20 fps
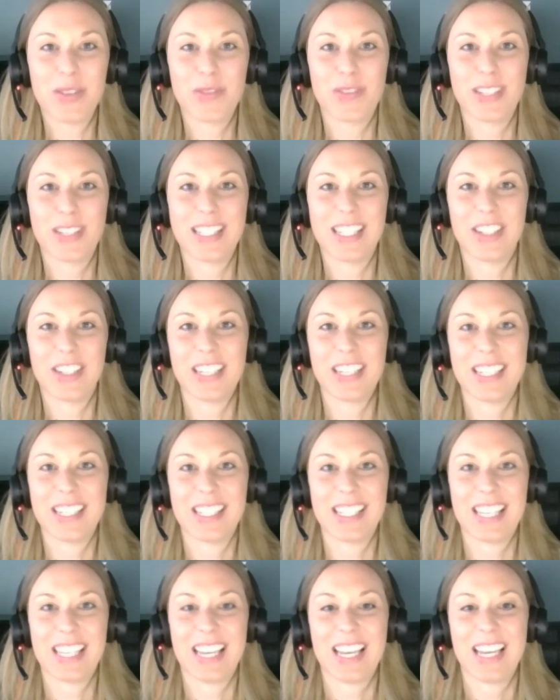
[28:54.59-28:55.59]

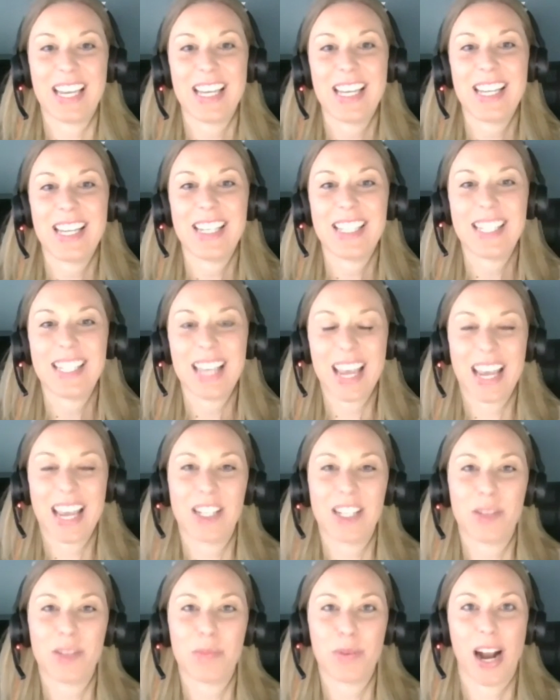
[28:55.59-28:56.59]
resiliency, it
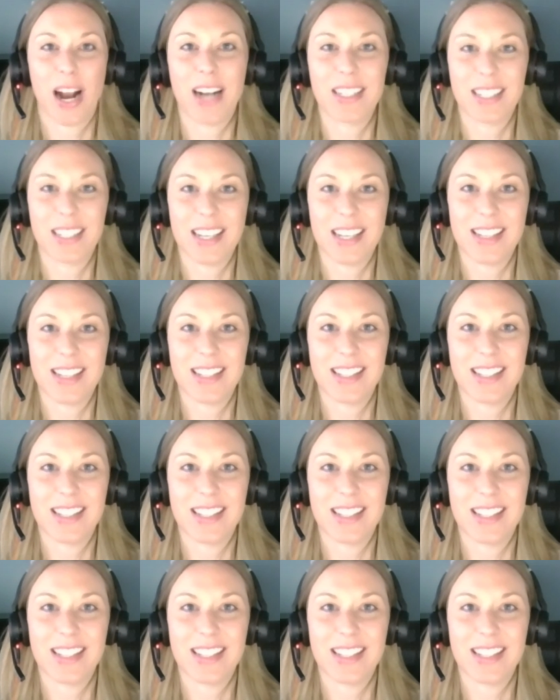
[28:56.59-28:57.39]
takes practice.